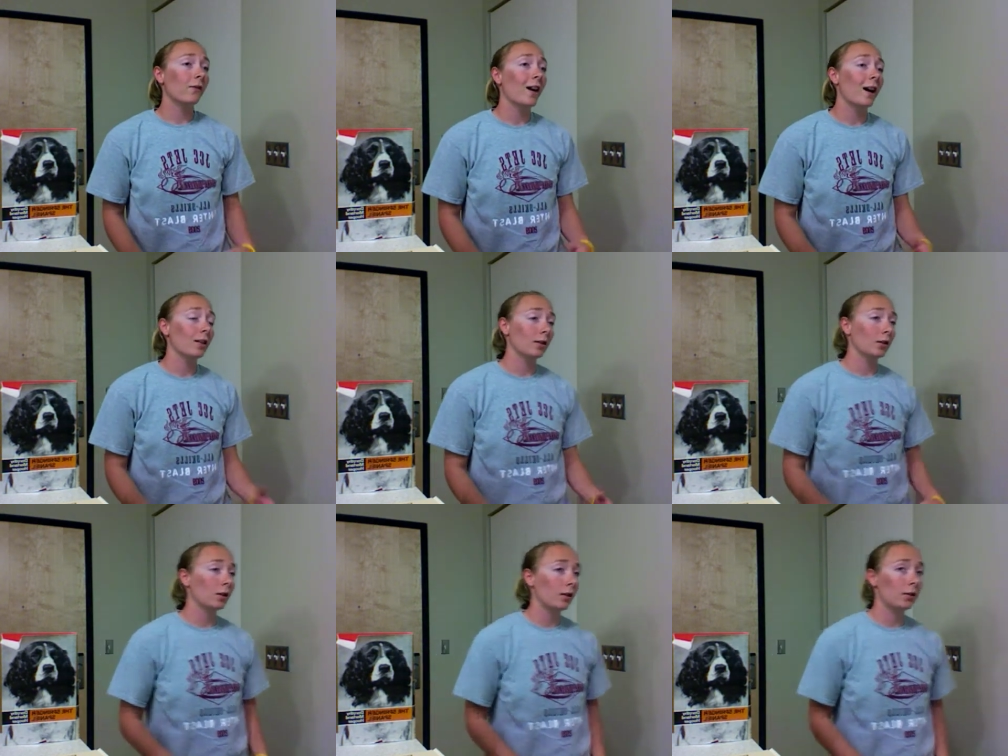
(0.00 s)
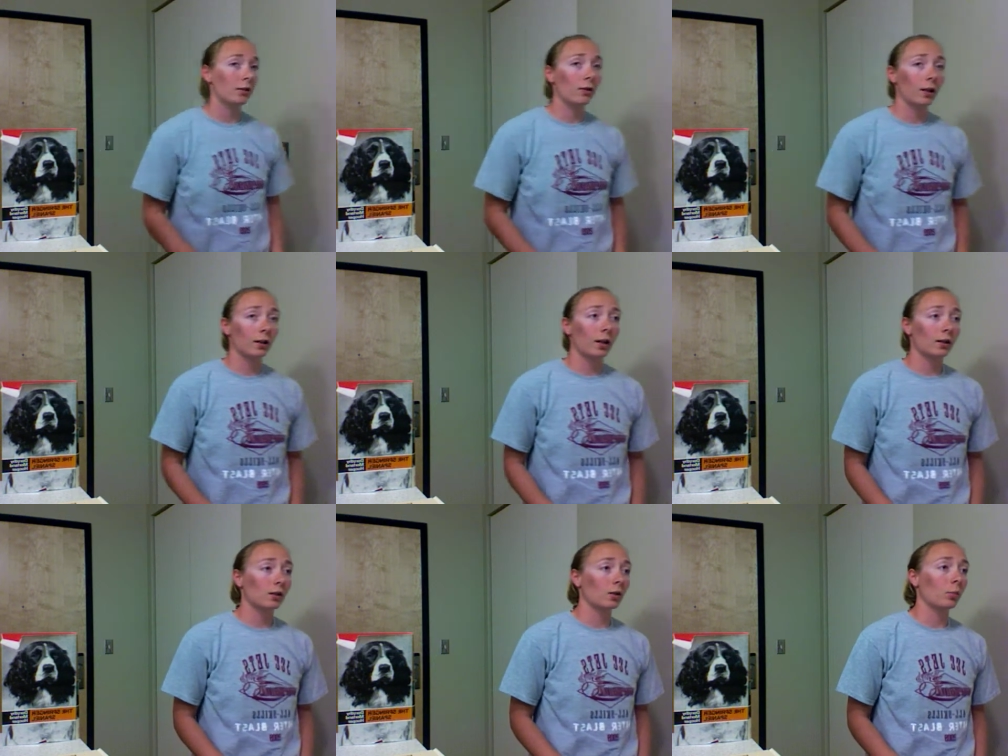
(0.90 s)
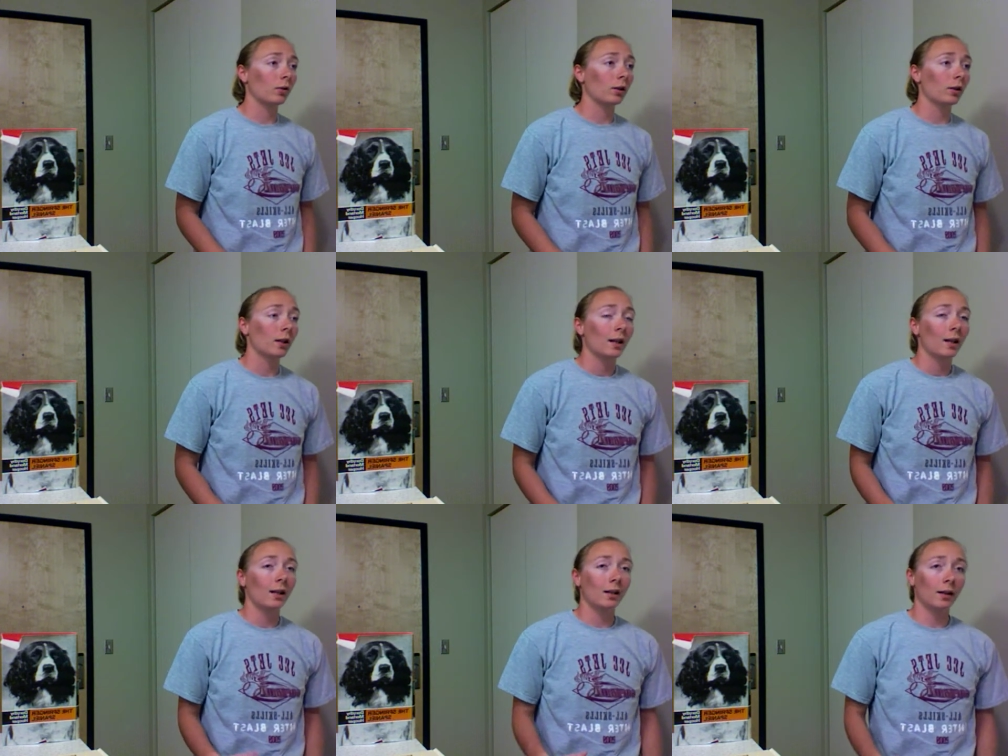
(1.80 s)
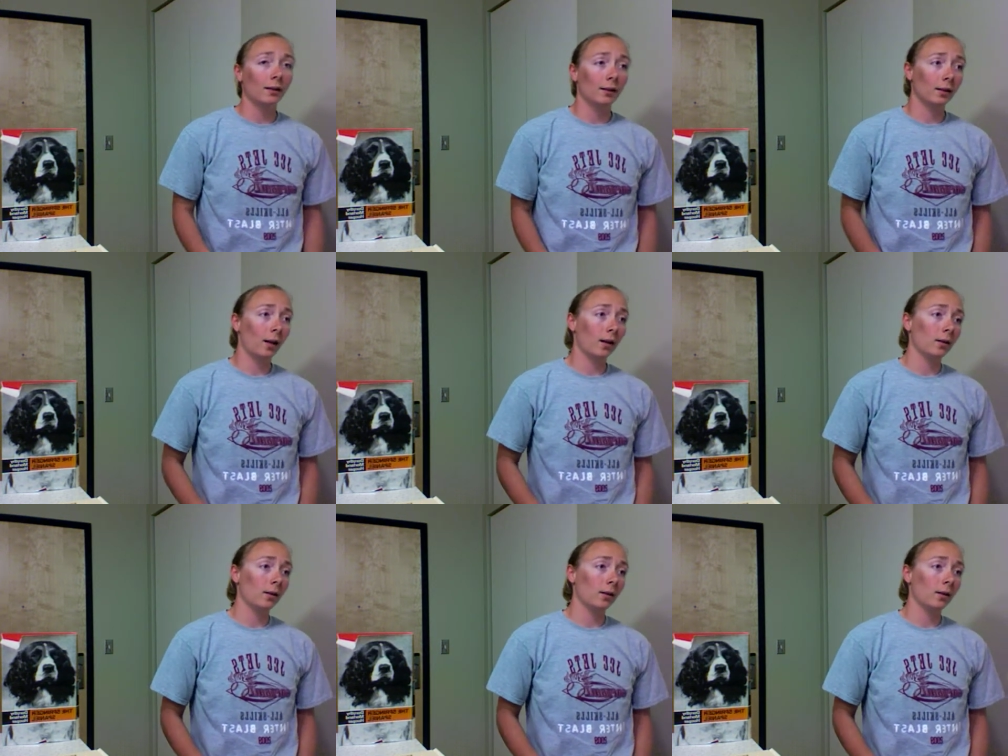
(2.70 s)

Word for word: finally started to recognize this breed in 1910.